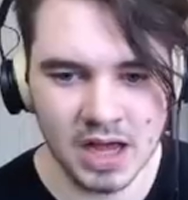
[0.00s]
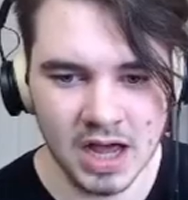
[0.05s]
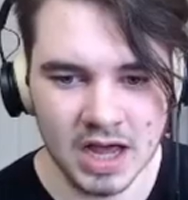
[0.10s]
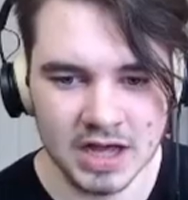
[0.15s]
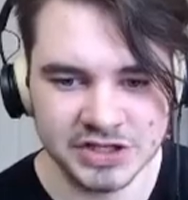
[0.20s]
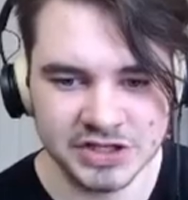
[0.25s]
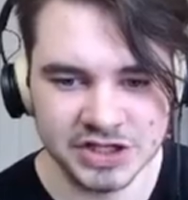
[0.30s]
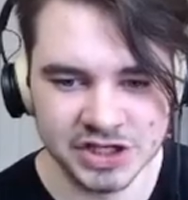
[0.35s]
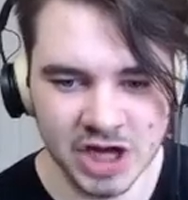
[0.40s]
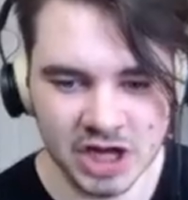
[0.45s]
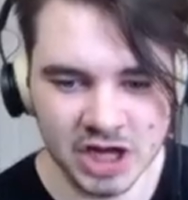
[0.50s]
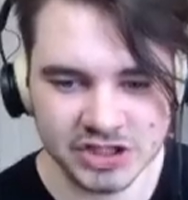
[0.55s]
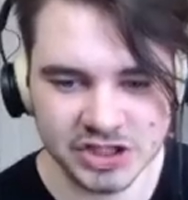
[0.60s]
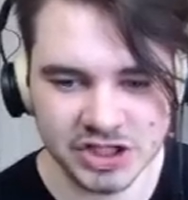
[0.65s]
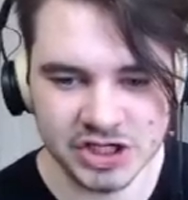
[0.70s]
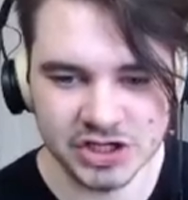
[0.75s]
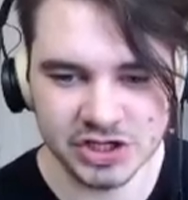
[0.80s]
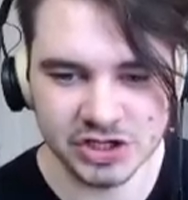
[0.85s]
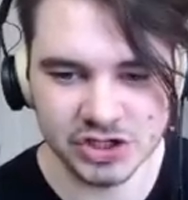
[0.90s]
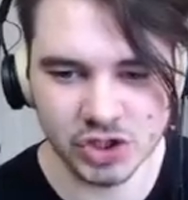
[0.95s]
did not see
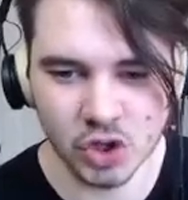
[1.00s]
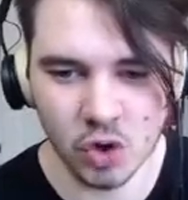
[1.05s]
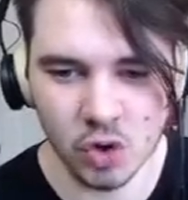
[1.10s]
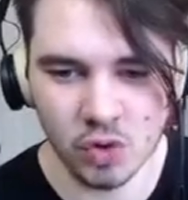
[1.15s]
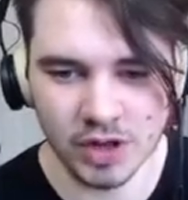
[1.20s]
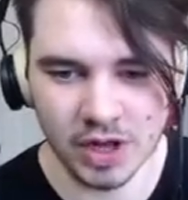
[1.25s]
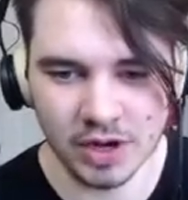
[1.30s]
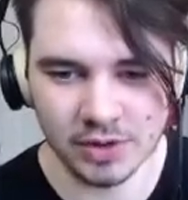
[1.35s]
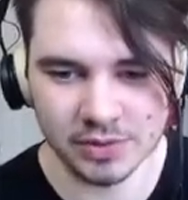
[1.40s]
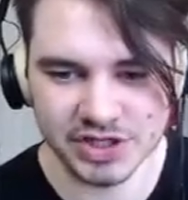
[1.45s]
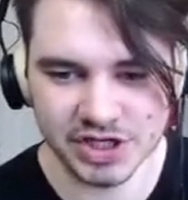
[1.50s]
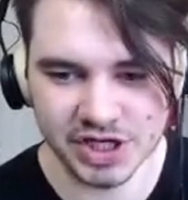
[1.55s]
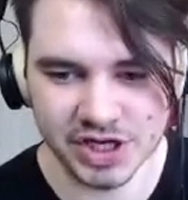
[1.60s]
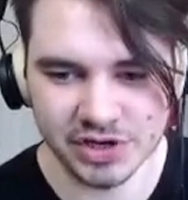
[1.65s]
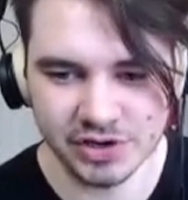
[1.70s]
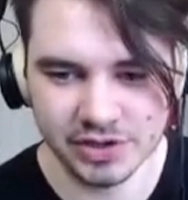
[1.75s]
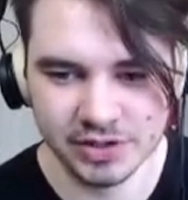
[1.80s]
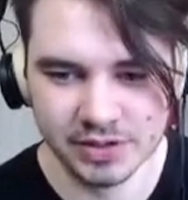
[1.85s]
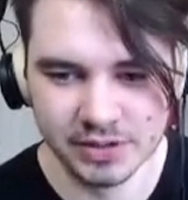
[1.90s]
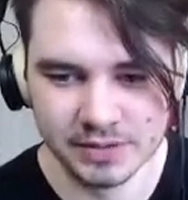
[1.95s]
this hole that was
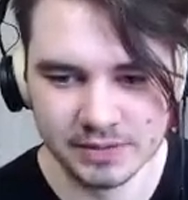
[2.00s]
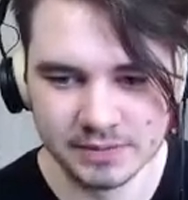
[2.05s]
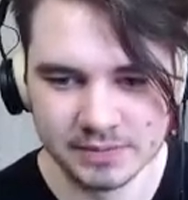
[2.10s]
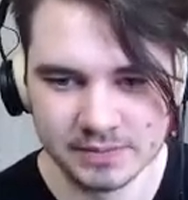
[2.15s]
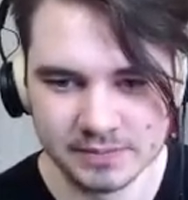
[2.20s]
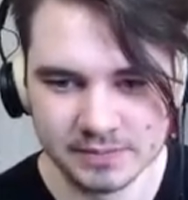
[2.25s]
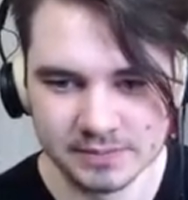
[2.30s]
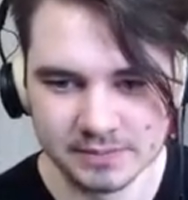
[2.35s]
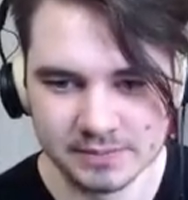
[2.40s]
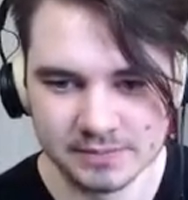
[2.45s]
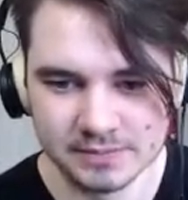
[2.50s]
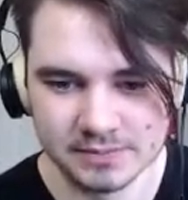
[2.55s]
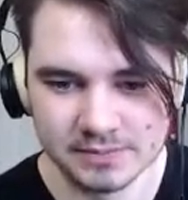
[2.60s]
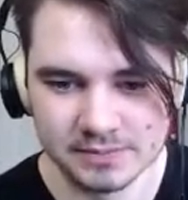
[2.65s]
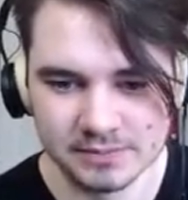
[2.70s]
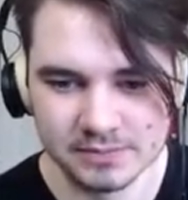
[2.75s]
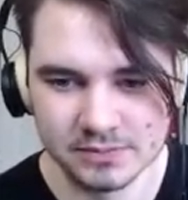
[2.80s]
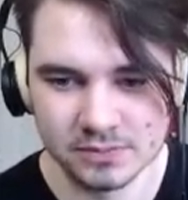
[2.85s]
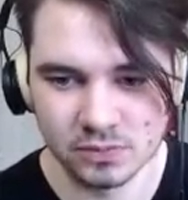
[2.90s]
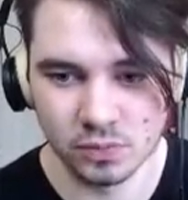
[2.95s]
here.
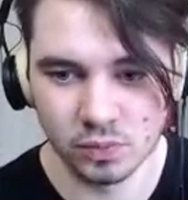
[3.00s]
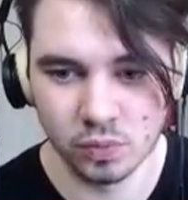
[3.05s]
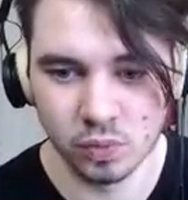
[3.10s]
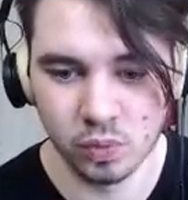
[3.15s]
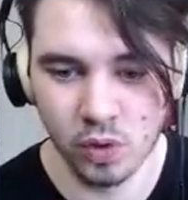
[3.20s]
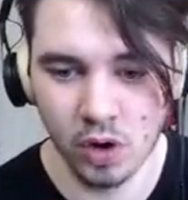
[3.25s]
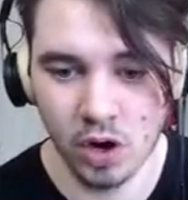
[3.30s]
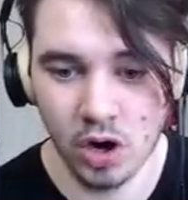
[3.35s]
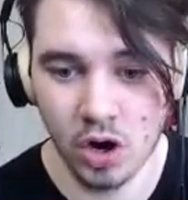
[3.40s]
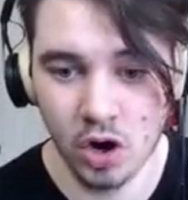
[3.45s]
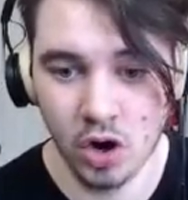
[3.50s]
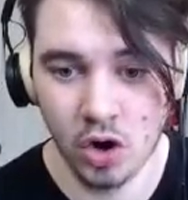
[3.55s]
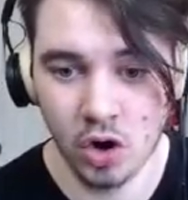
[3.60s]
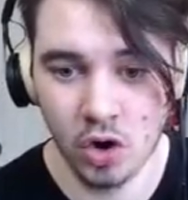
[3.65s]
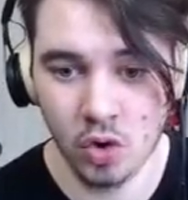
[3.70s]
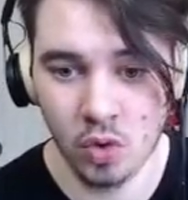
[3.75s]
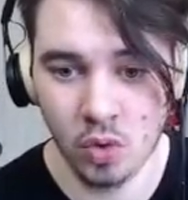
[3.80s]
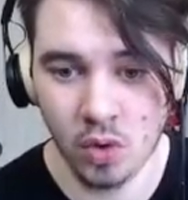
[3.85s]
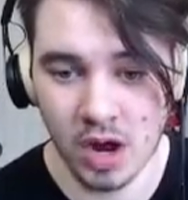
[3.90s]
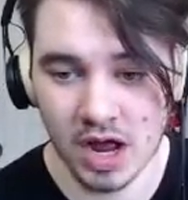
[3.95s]

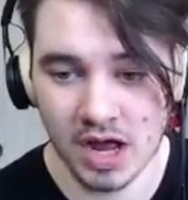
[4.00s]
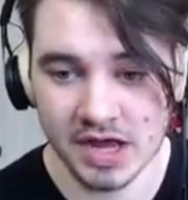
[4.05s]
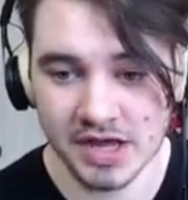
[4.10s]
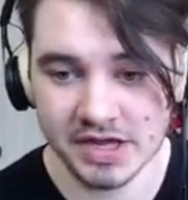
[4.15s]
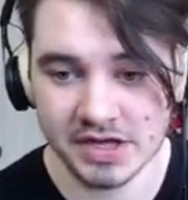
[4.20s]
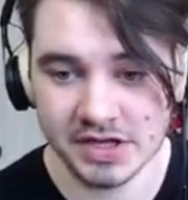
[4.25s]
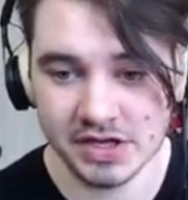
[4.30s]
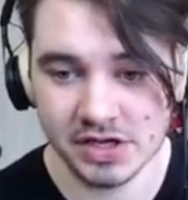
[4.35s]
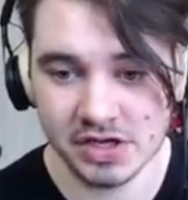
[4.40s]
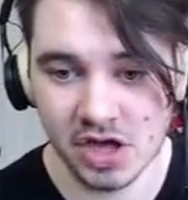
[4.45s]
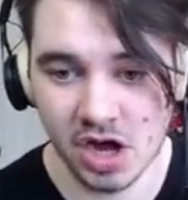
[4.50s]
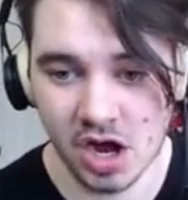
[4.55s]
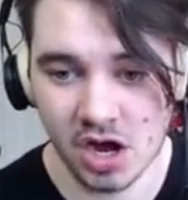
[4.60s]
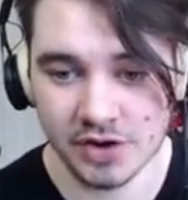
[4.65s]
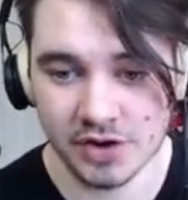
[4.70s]
Whoa, I got